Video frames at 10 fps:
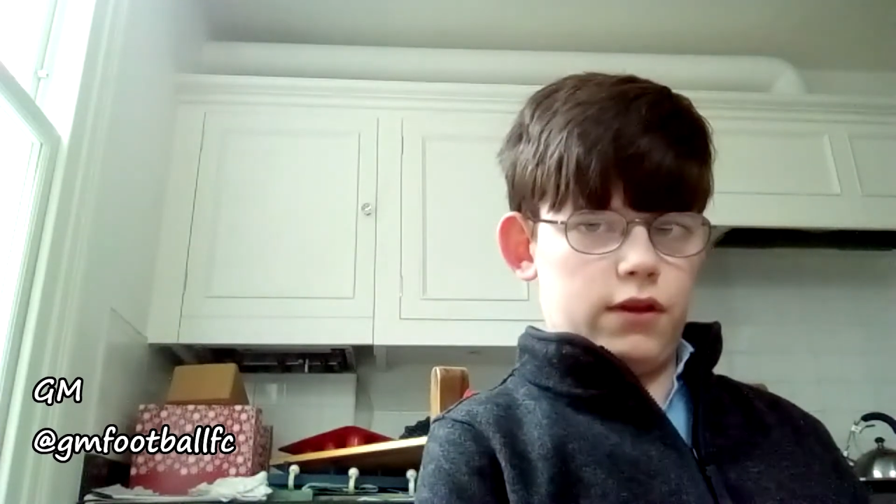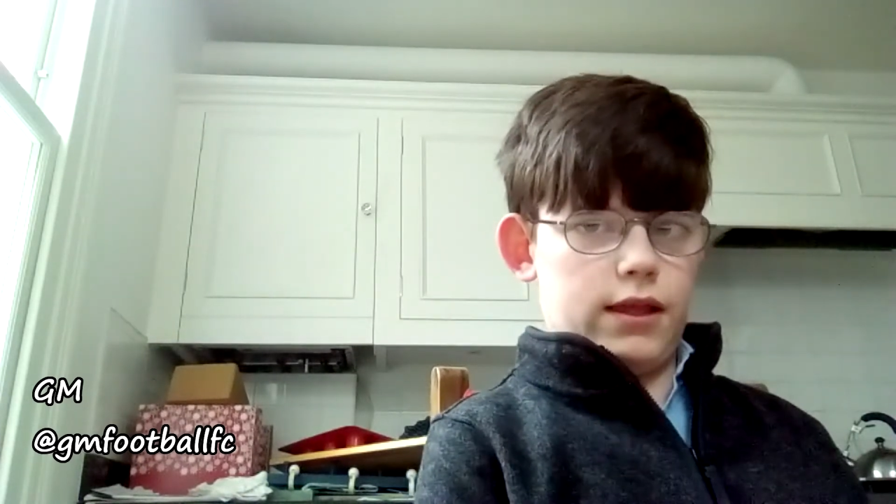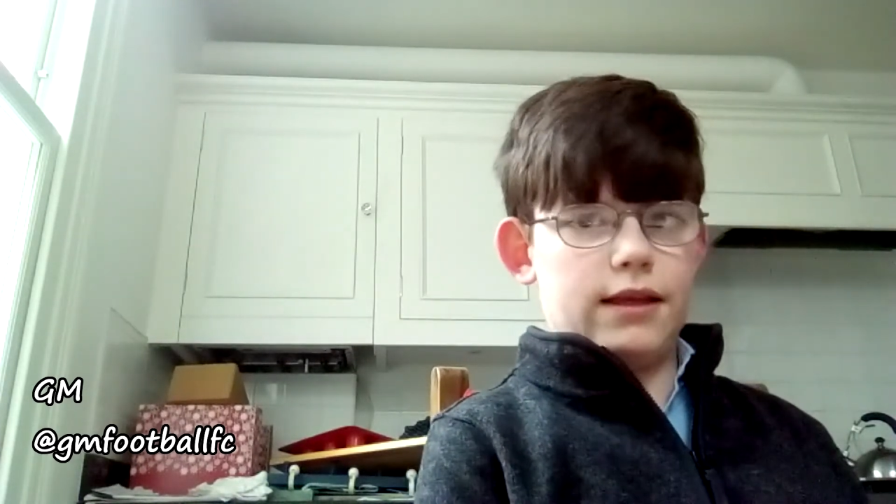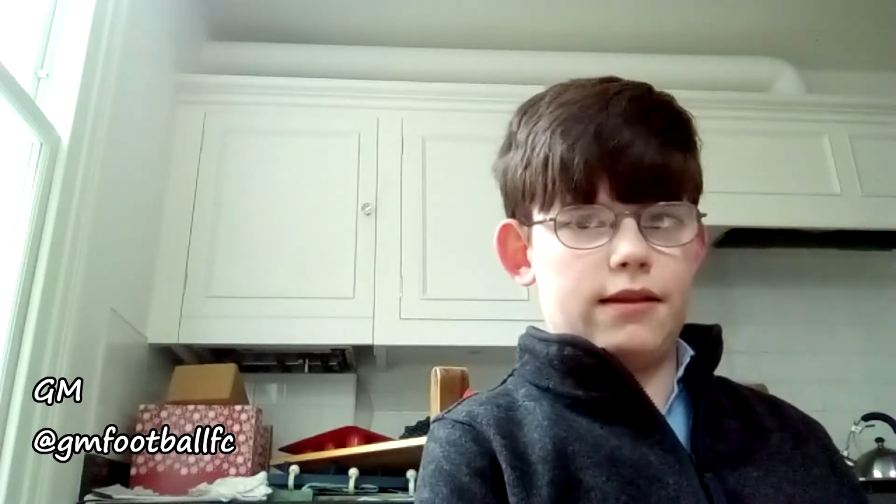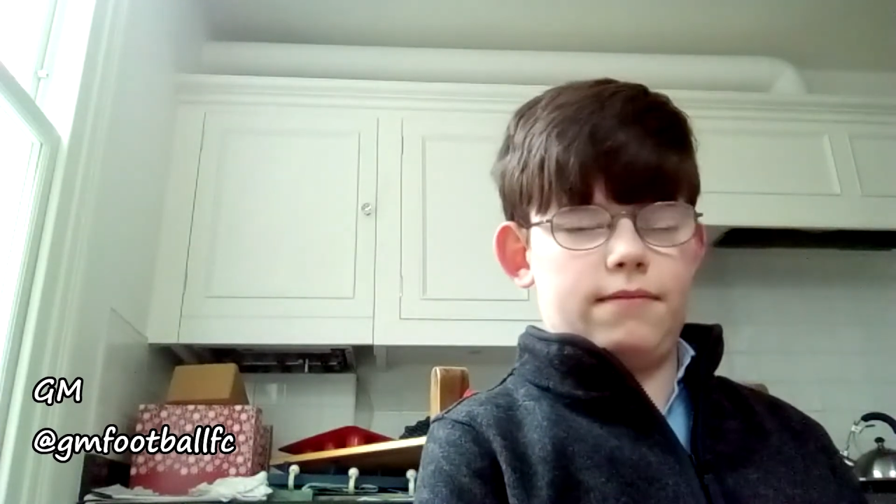
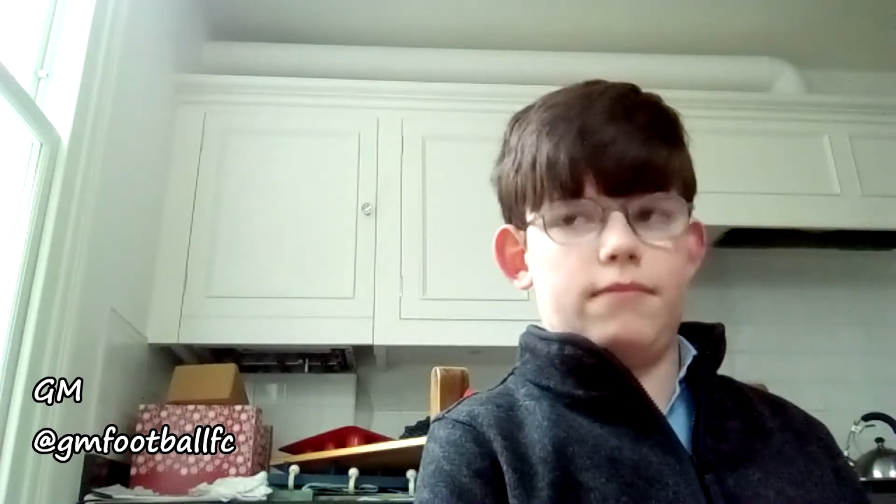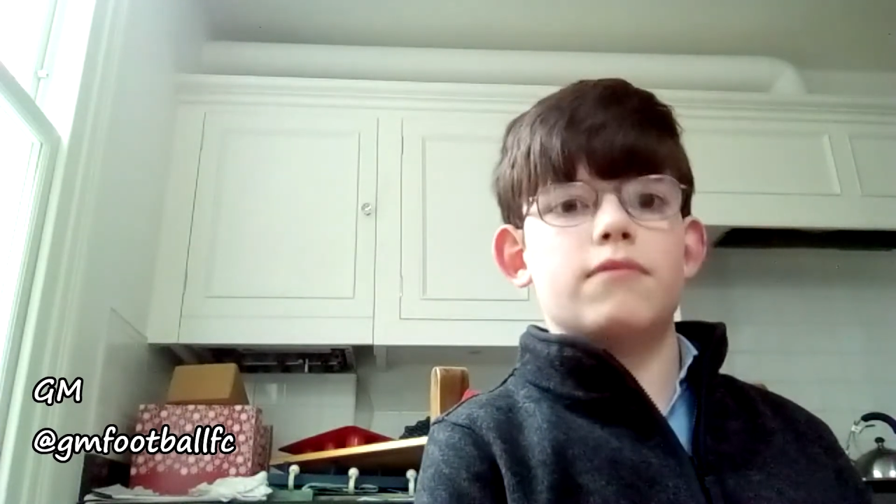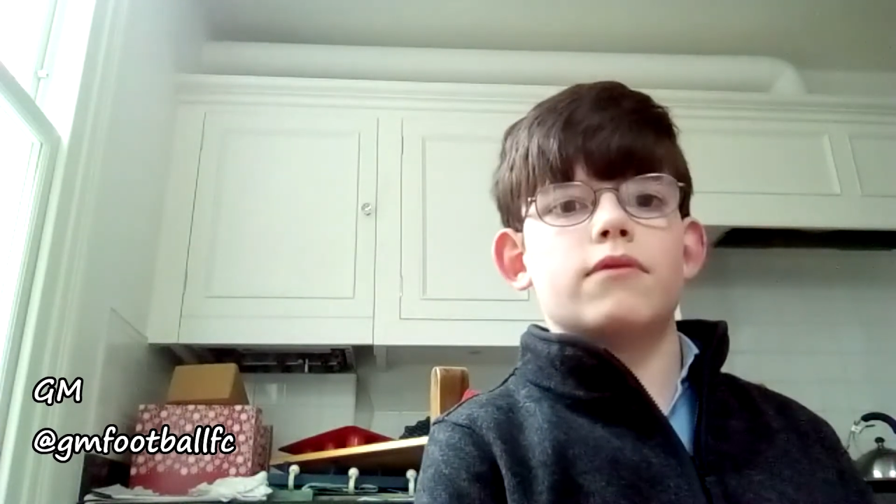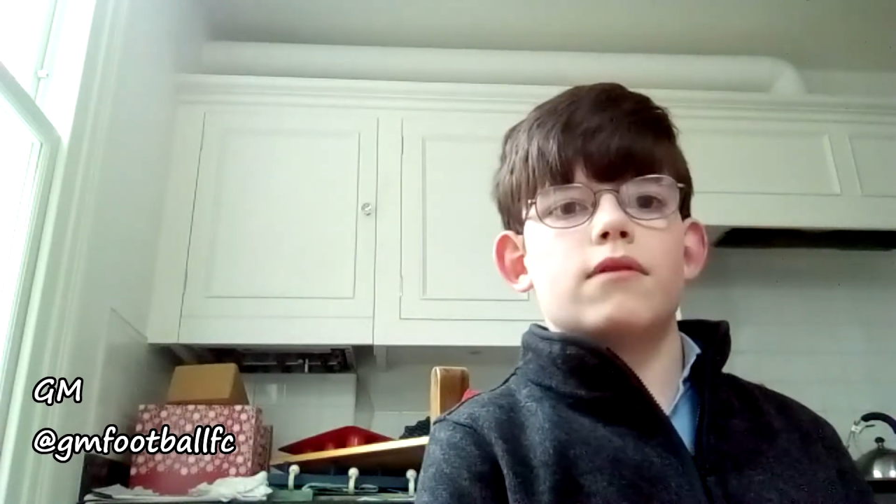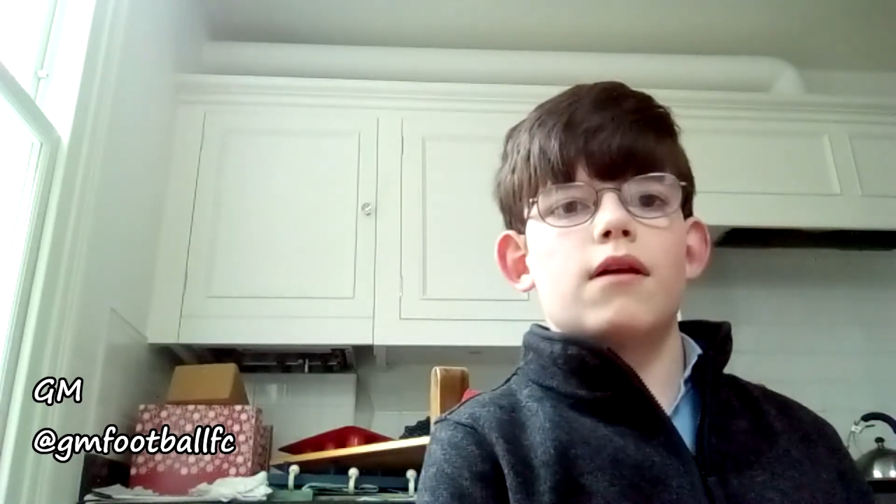season
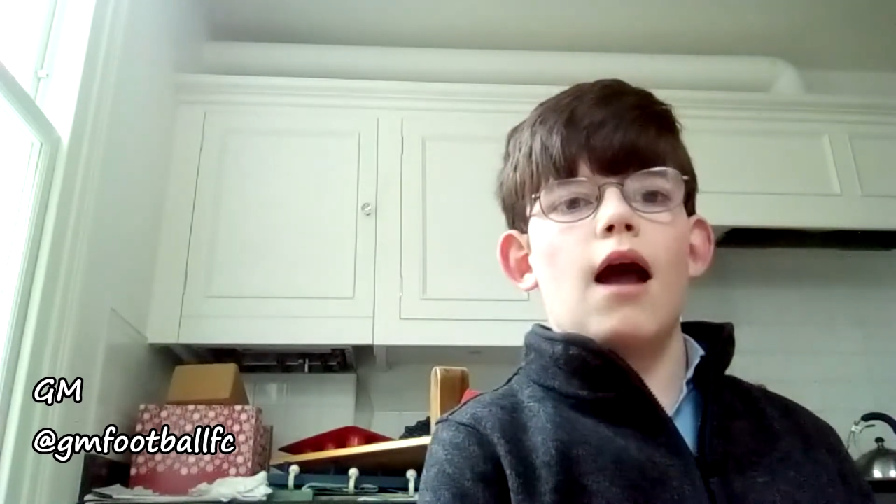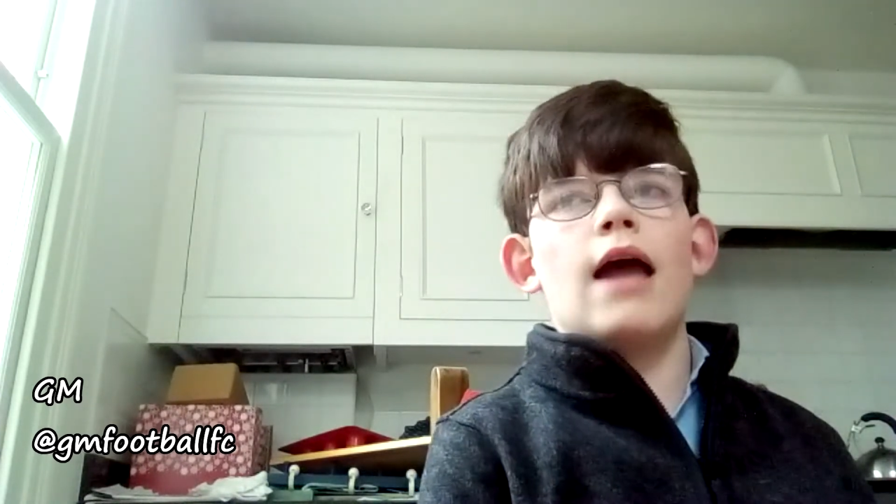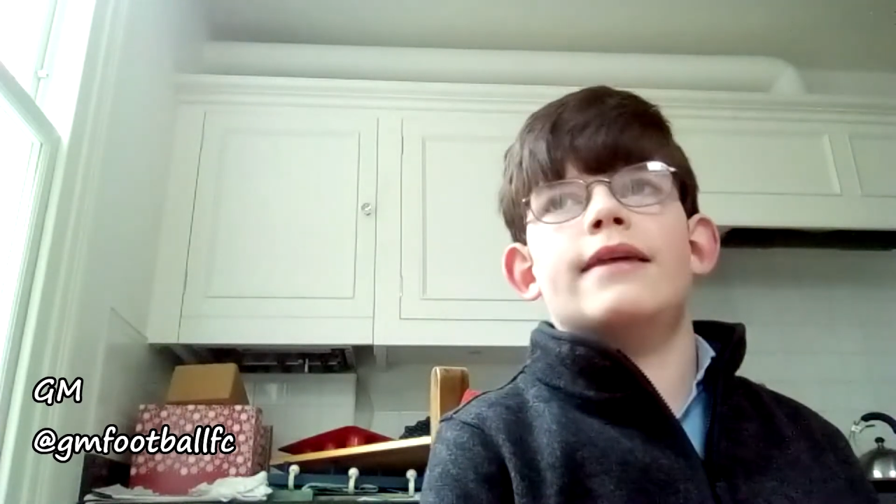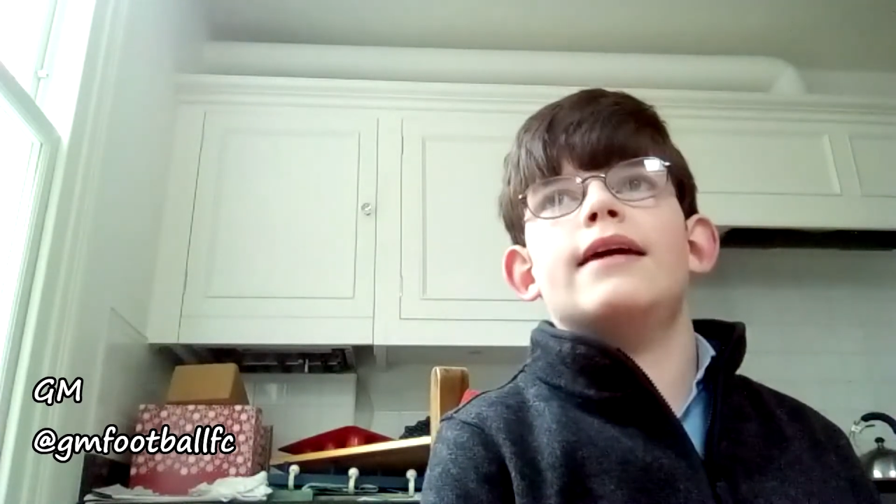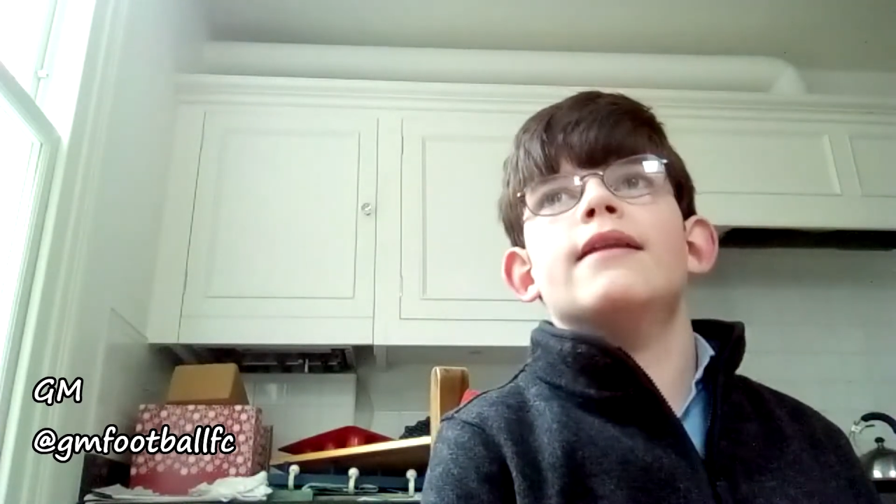
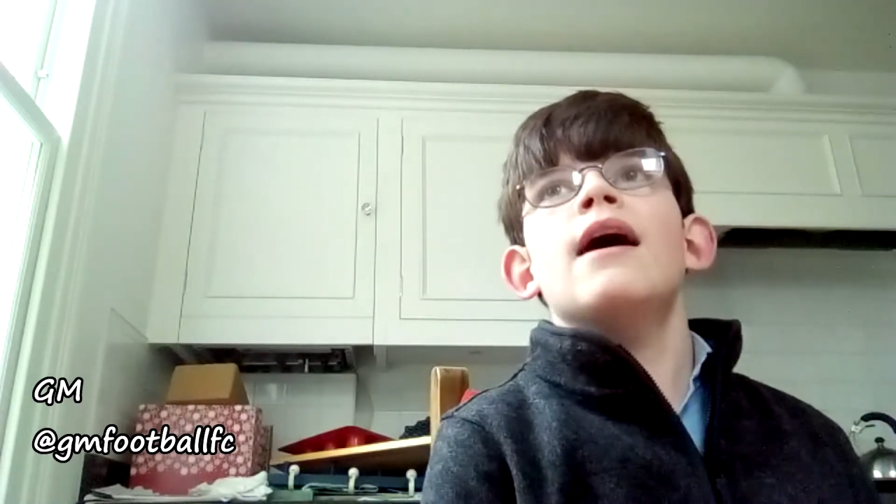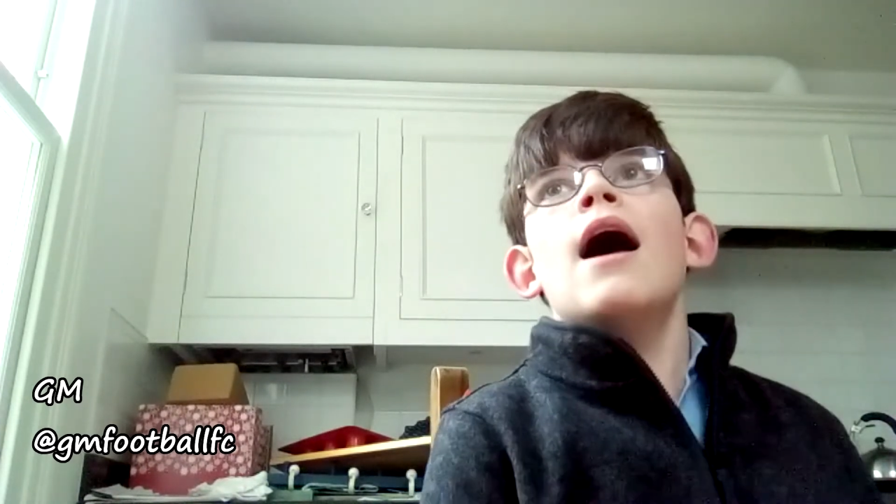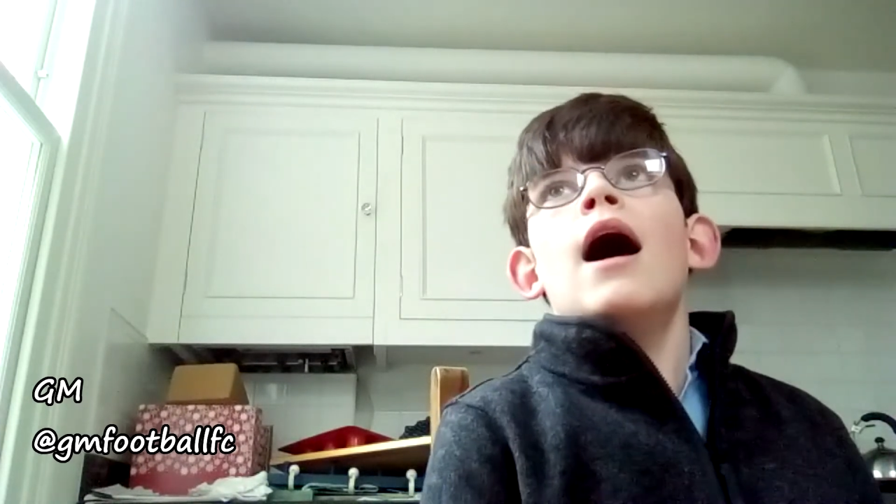again.